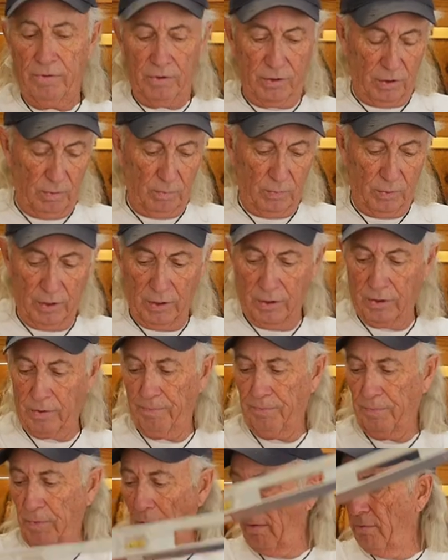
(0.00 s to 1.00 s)
for some
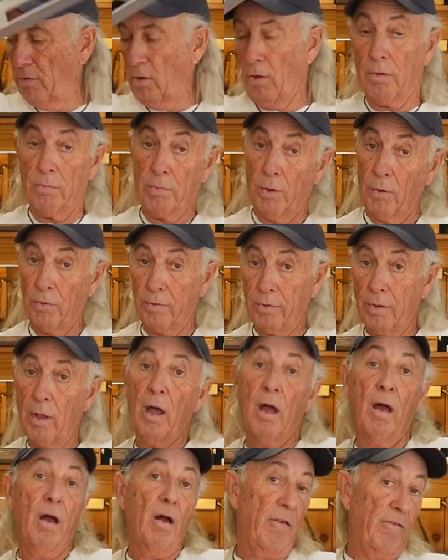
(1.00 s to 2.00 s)
reason, even though they're both
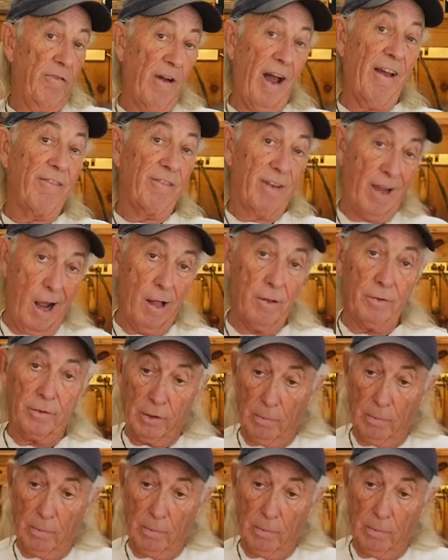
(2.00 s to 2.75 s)
five gallon